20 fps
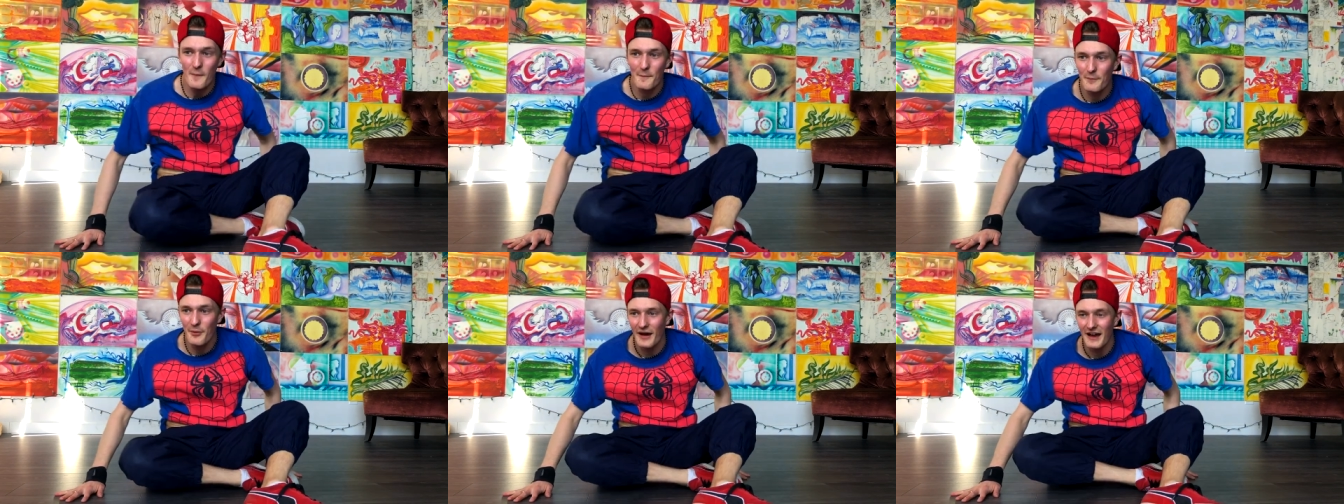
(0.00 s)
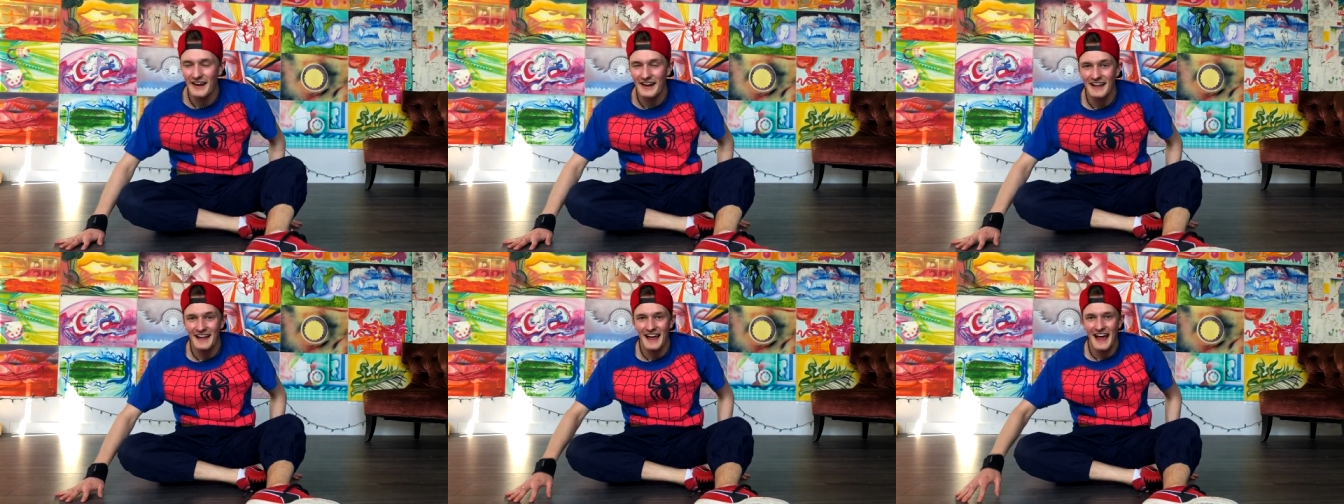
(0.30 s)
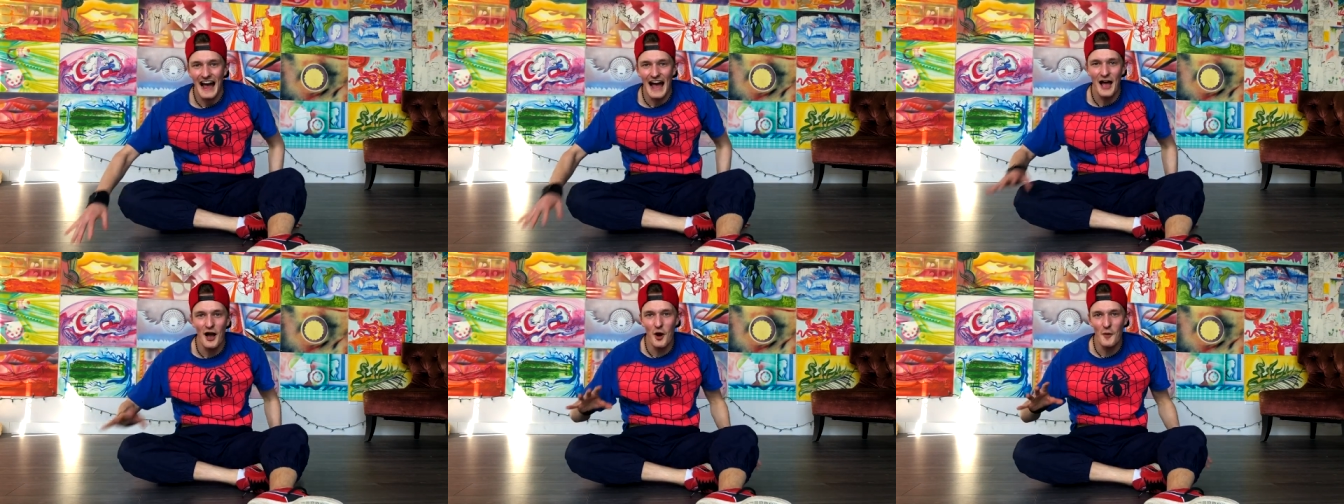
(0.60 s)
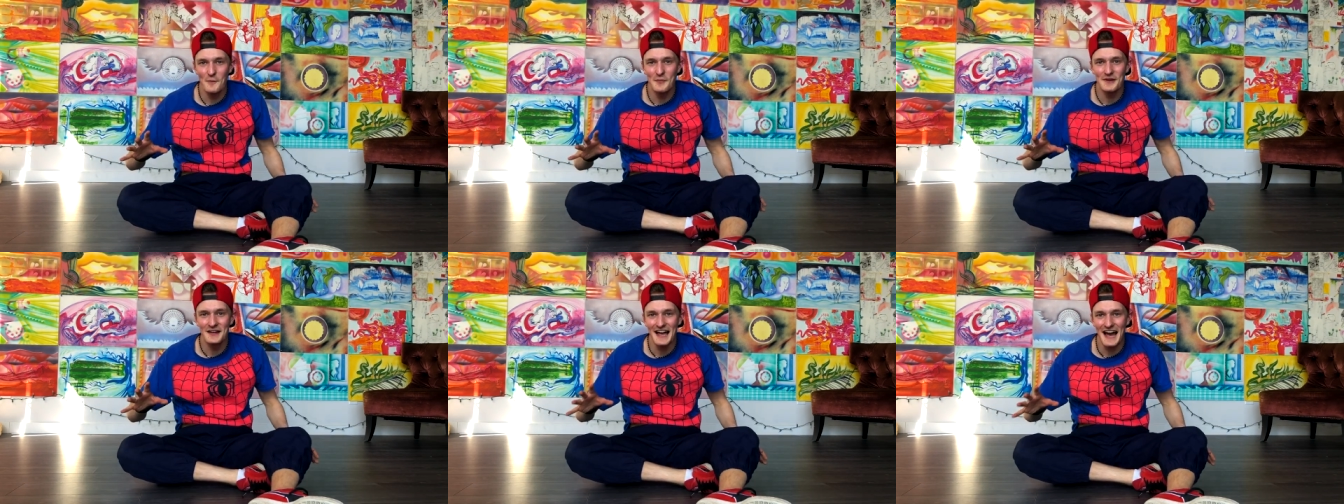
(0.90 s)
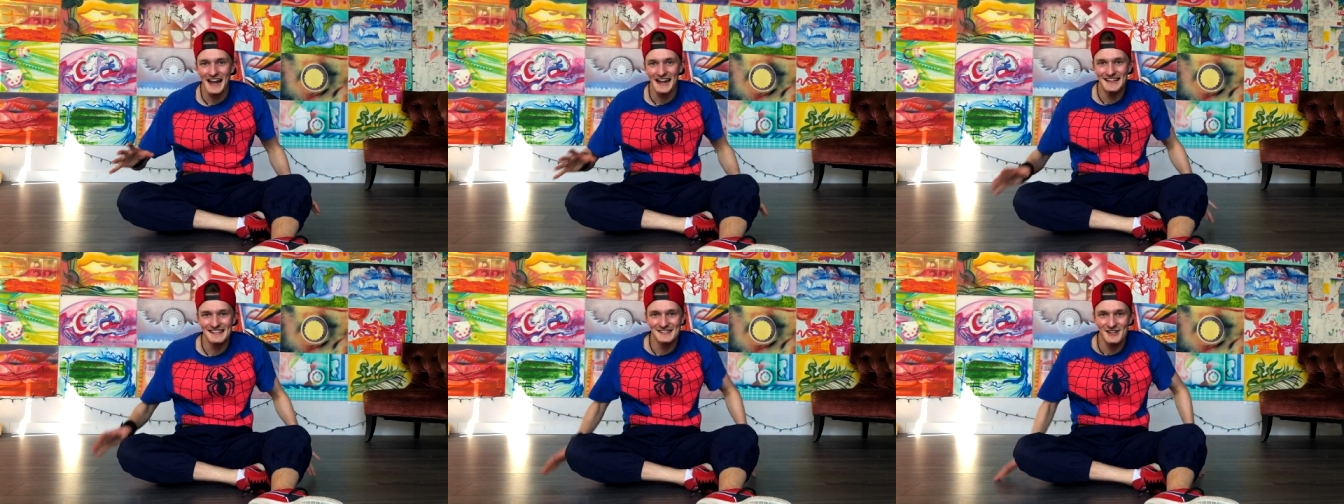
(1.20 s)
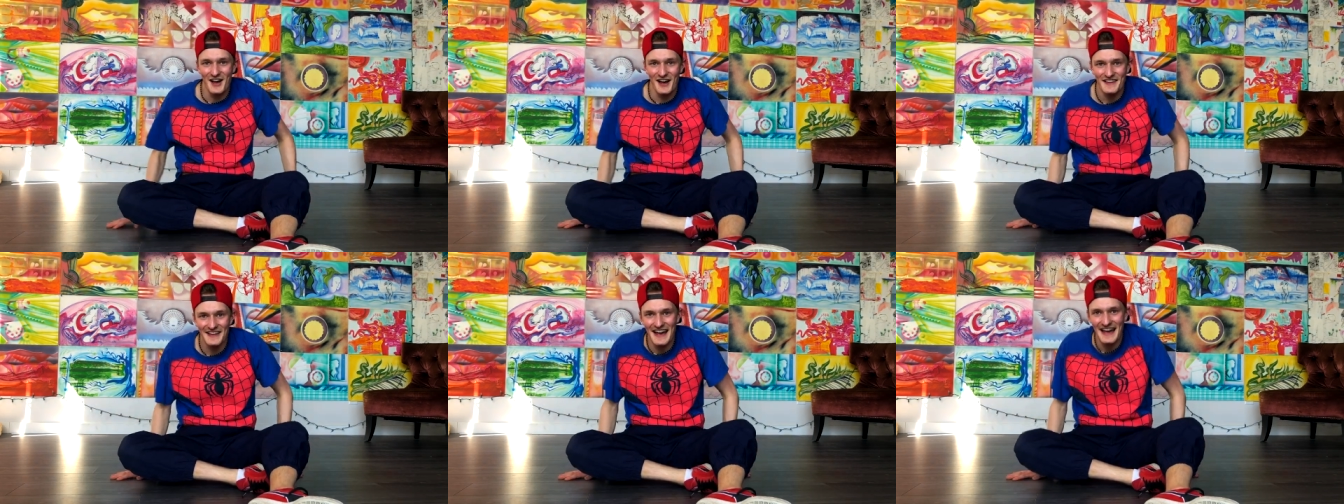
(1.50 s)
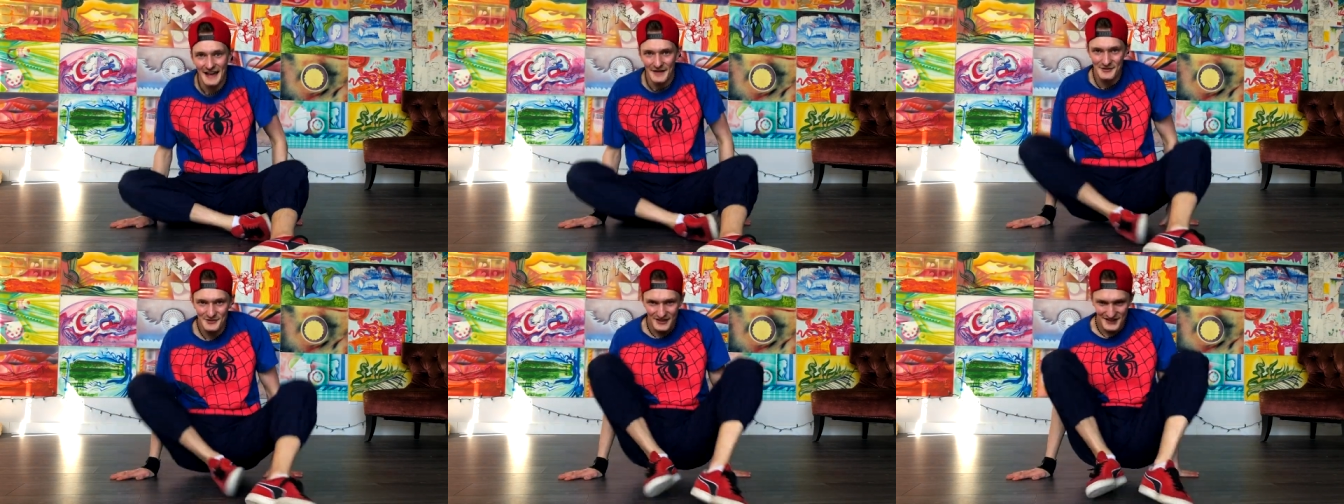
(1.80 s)
but I hope you kind of saw
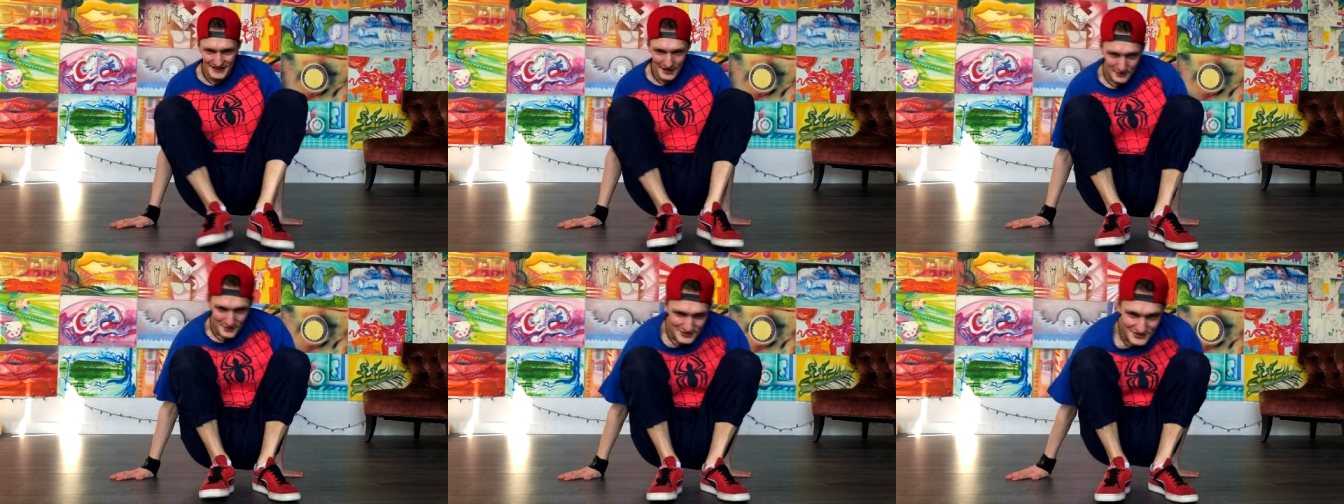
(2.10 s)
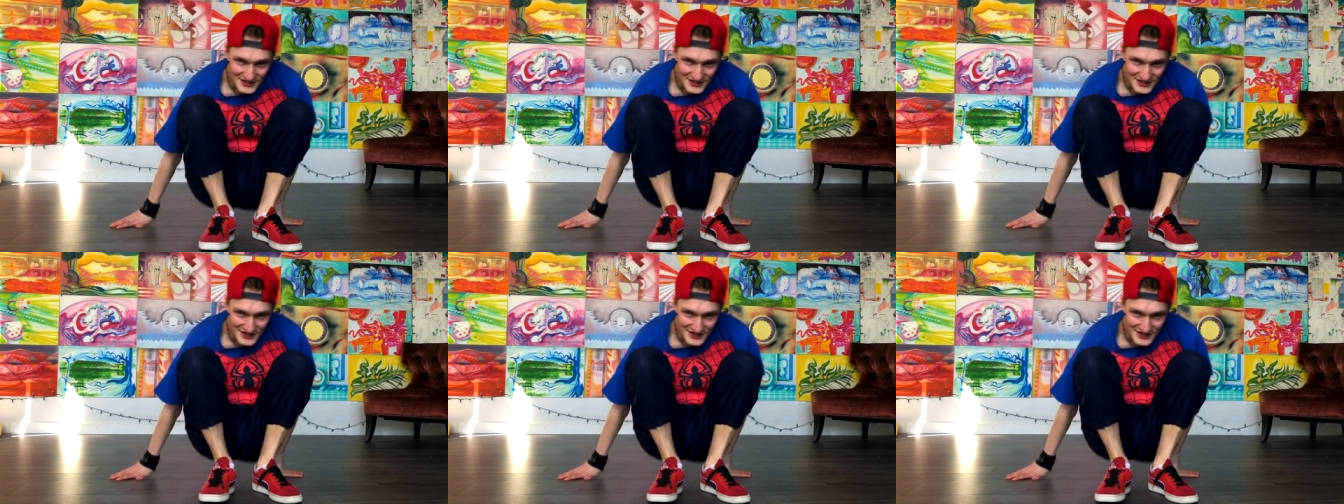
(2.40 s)
that. I'm just gonna double